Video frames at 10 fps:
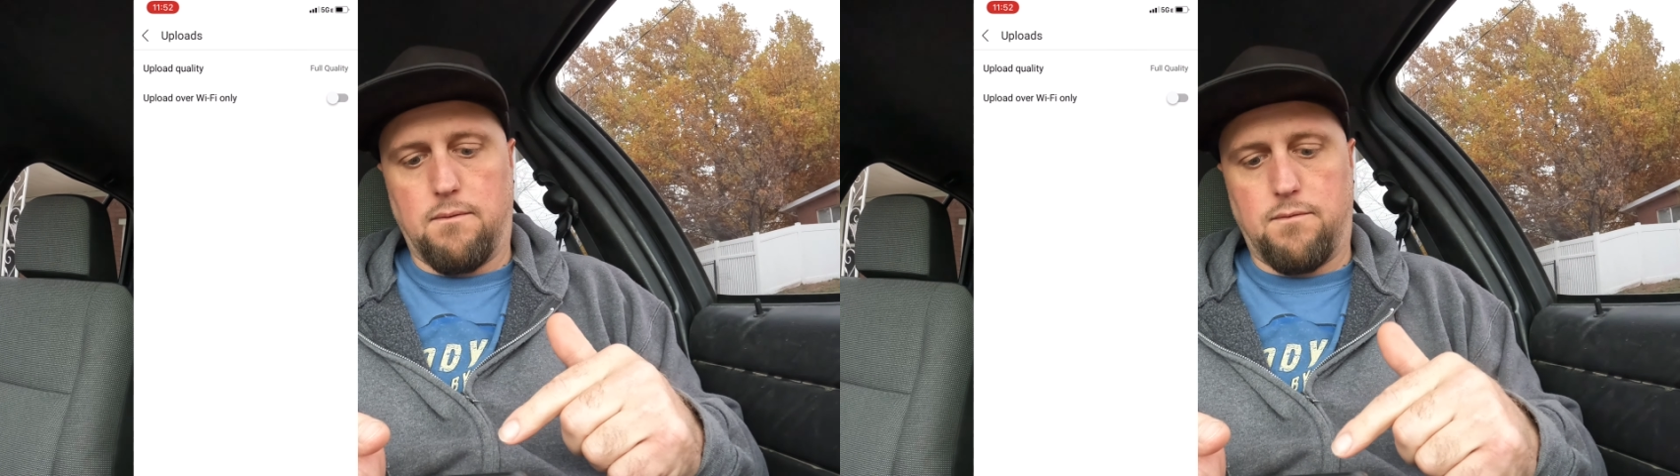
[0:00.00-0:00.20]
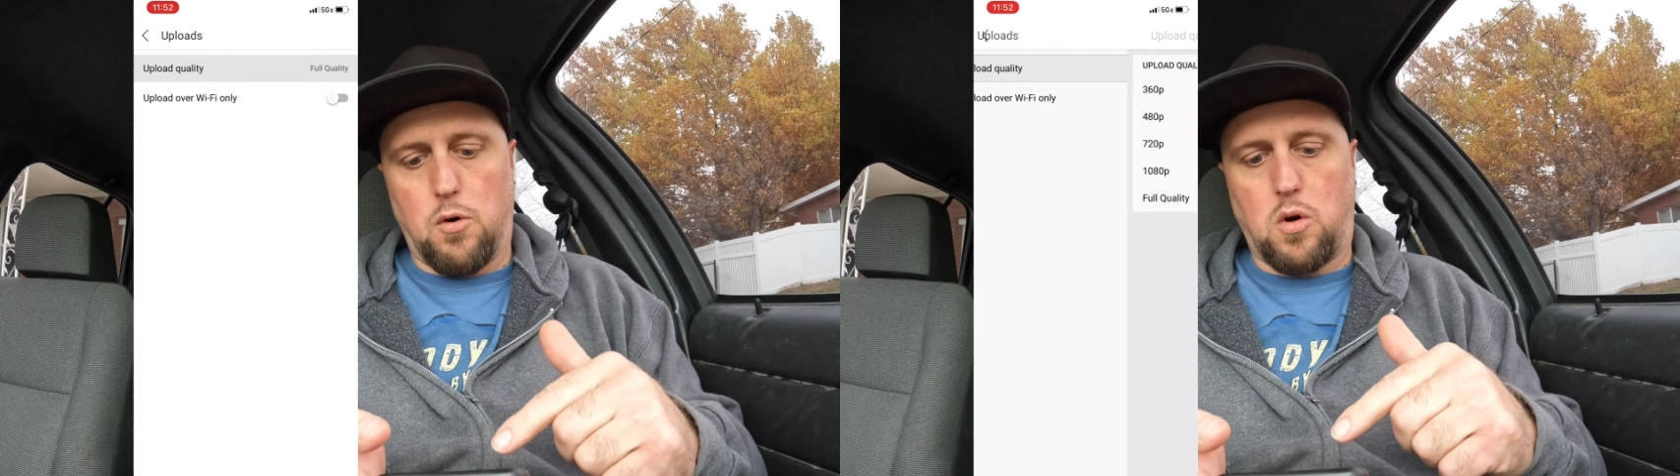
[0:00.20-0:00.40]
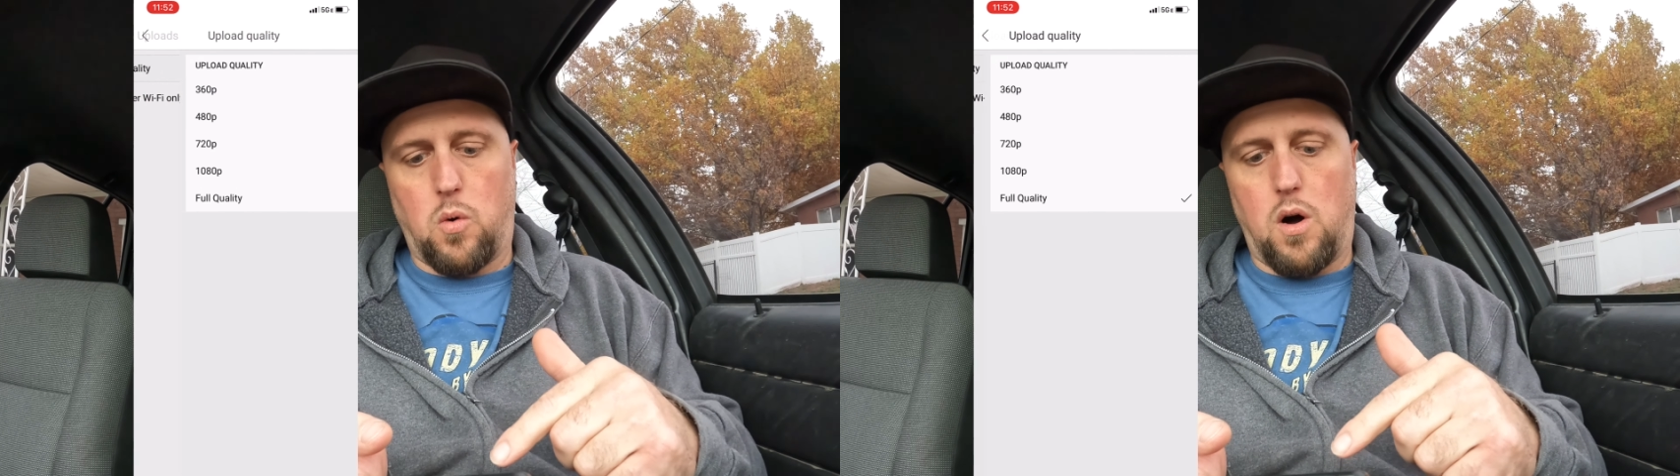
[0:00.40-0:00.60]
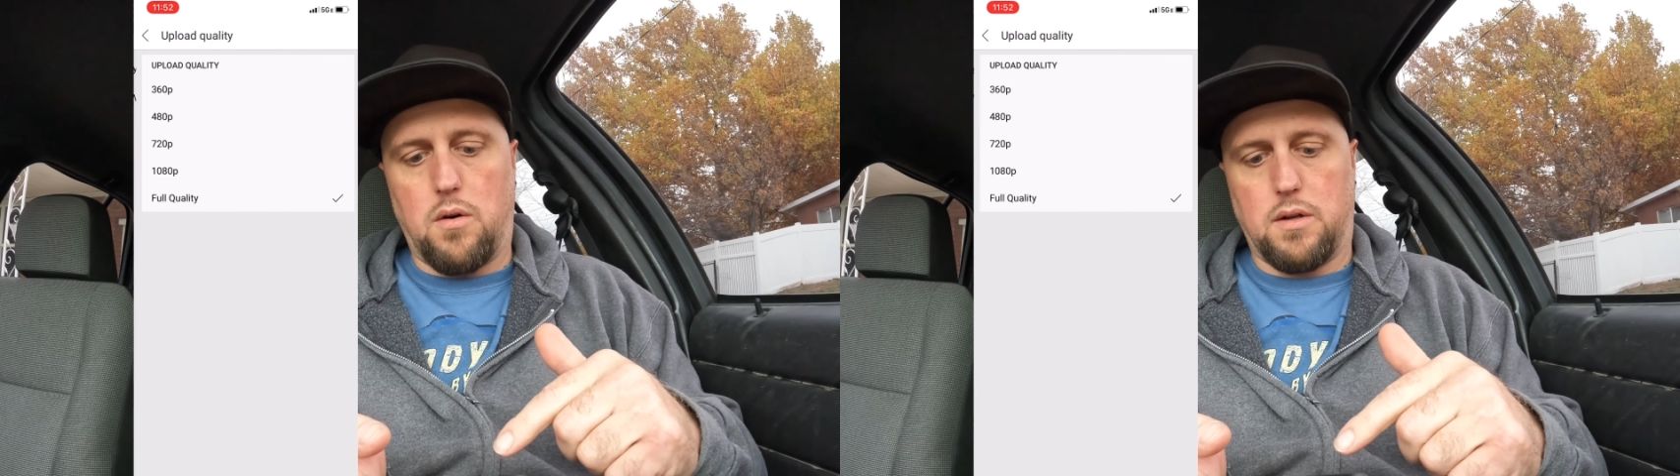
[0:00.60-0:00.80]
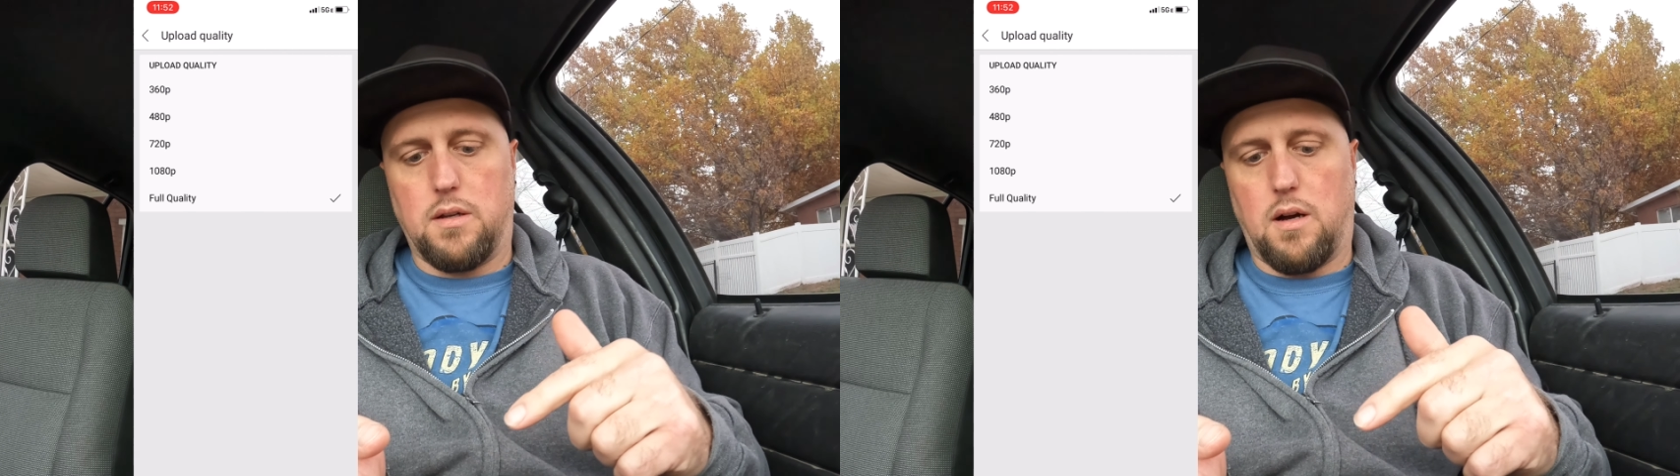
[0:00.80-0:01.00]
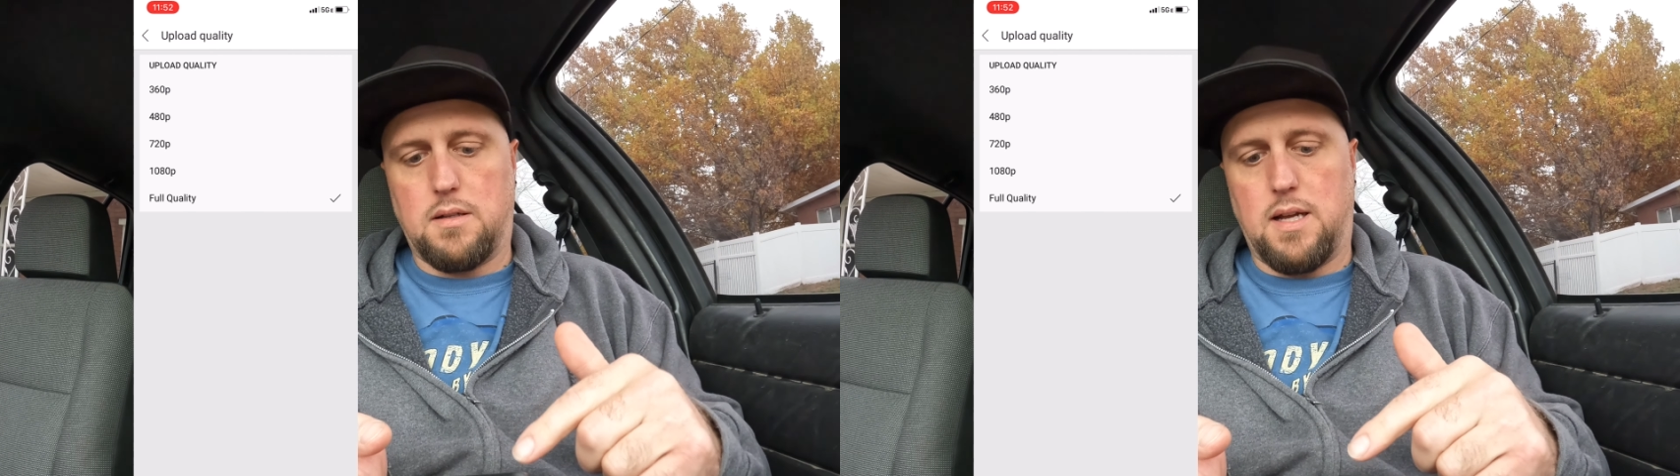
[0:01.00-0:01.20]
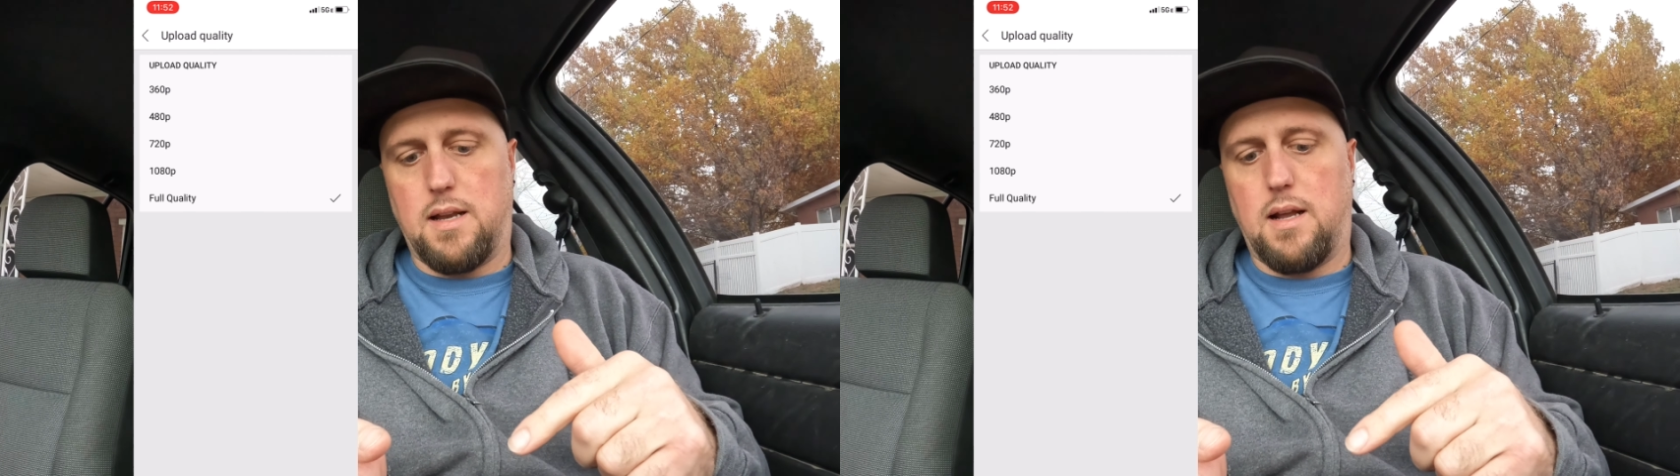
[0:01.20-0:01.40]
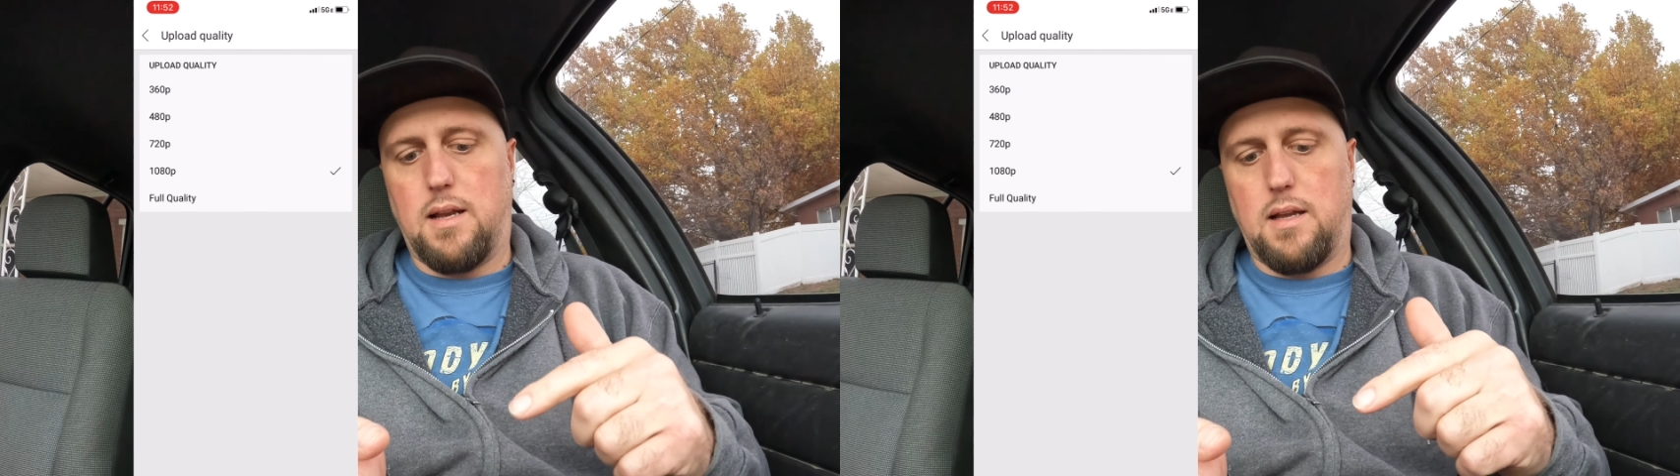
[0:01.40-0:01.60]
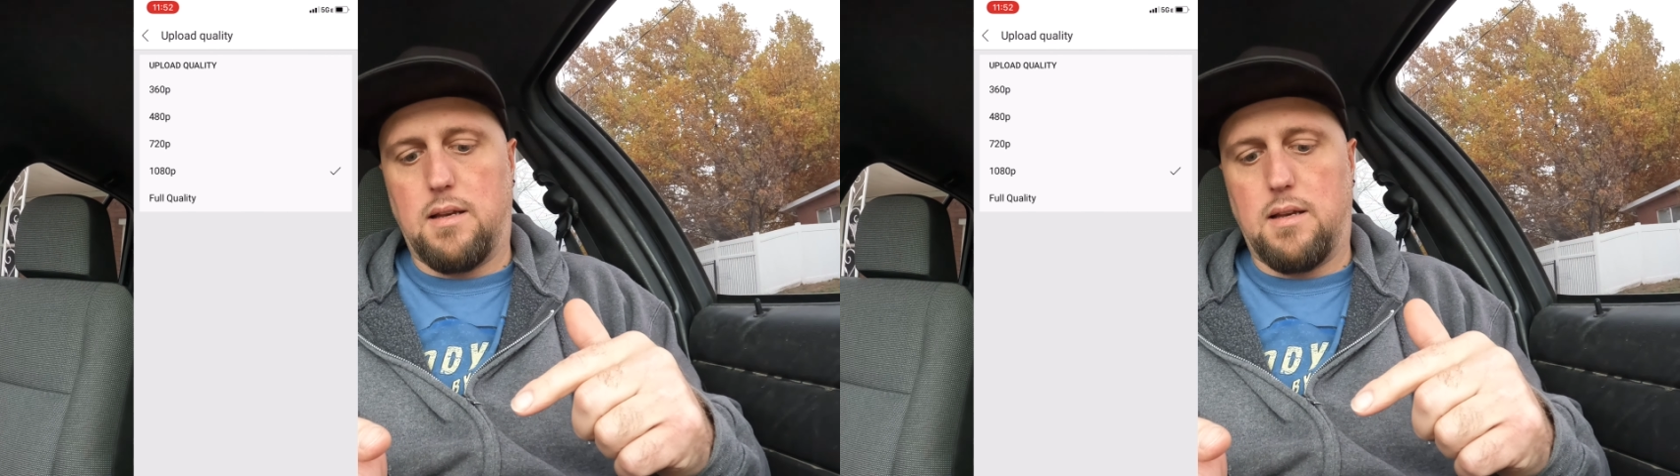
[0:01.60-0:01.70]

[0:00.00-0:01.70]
full quality, not 1080,